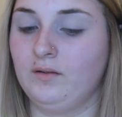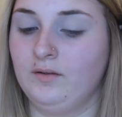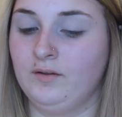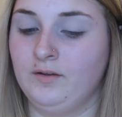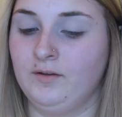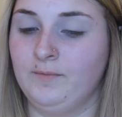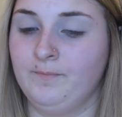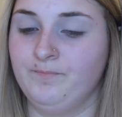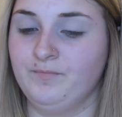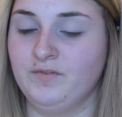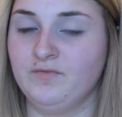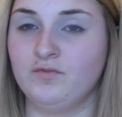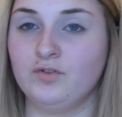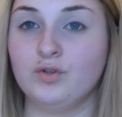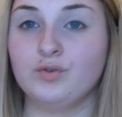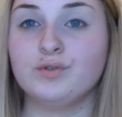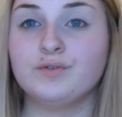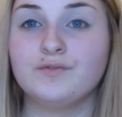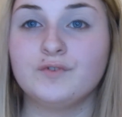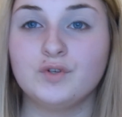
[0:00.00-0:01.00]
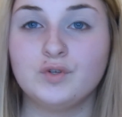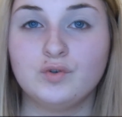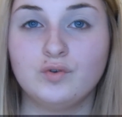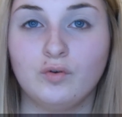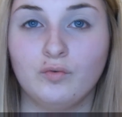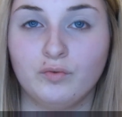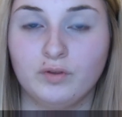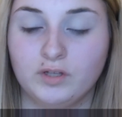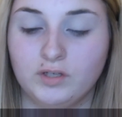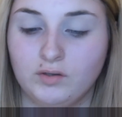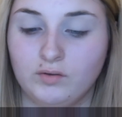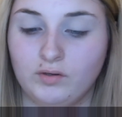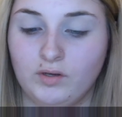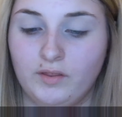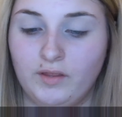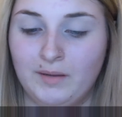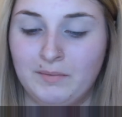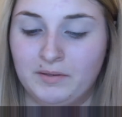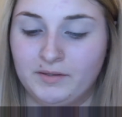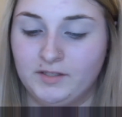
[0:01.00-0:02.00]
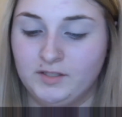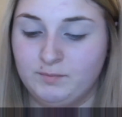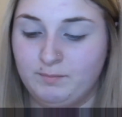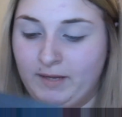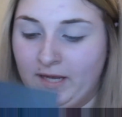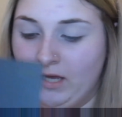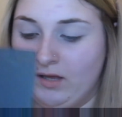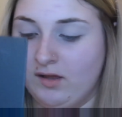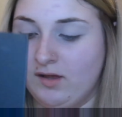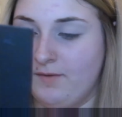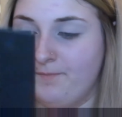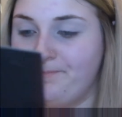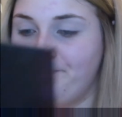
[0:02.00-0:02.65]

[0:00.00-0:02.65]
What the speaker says: And for those of you who don't really know anything about this palette,